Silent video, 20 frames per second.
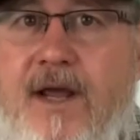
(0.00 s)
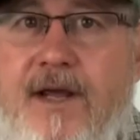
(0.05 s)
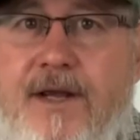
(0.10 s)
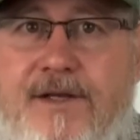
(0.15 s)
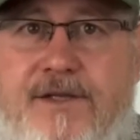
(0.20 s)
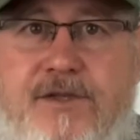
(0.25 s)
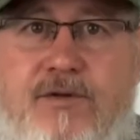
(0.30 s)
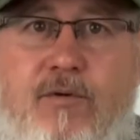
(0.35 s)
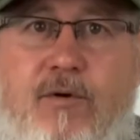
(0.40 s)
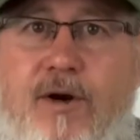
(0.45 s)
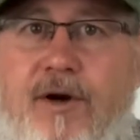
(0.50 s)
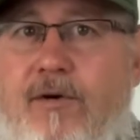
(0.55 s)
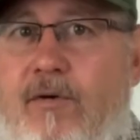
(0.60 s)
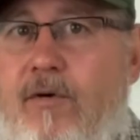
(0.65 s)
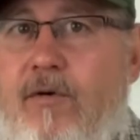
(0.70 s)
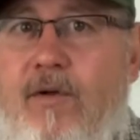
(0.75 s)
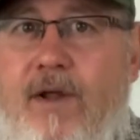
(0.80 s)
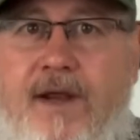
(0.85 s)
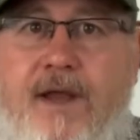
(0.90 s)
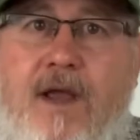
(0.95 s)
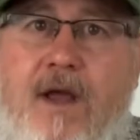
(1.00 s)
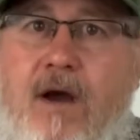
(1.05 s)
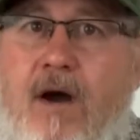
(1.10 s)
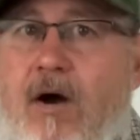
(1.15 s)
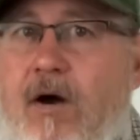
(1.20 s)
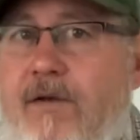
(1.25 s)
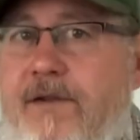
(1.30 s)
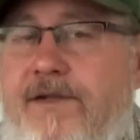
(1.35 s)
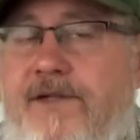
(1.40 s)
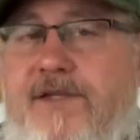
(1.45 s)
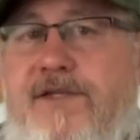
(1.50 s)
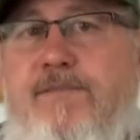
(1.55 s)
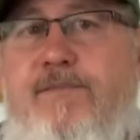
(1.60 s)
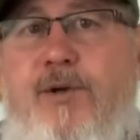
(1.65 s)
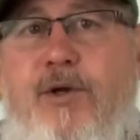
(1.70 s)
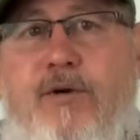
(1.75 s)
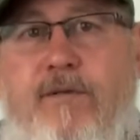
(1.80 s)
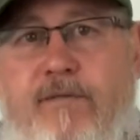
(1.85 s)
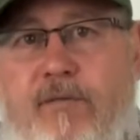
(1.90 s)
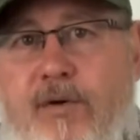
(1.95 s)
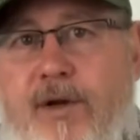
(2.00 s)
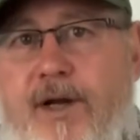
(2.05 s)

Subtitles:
historical, like, oh, this is beautiful